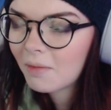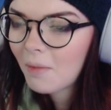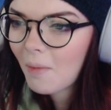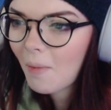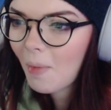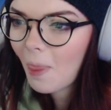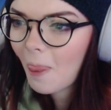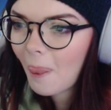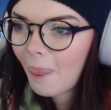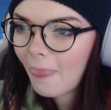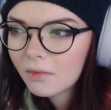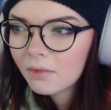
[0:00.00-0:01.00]

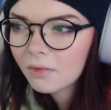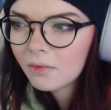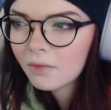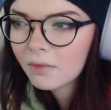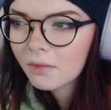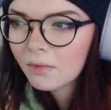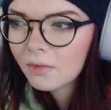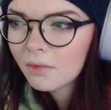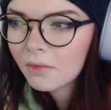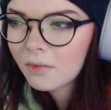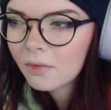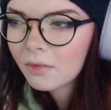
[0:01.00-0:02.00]

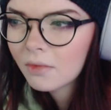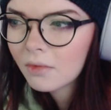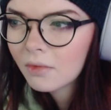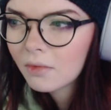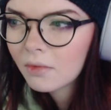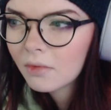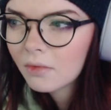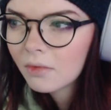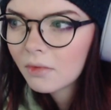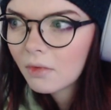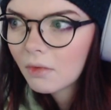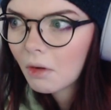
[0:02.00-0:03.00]

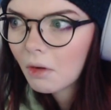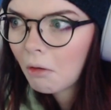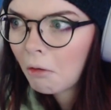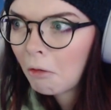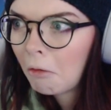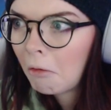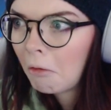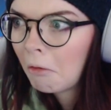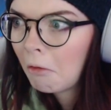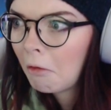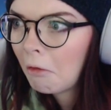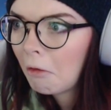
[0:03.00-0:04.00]

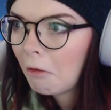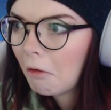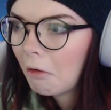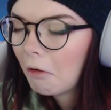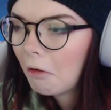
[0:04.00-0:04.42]
(no one is talking)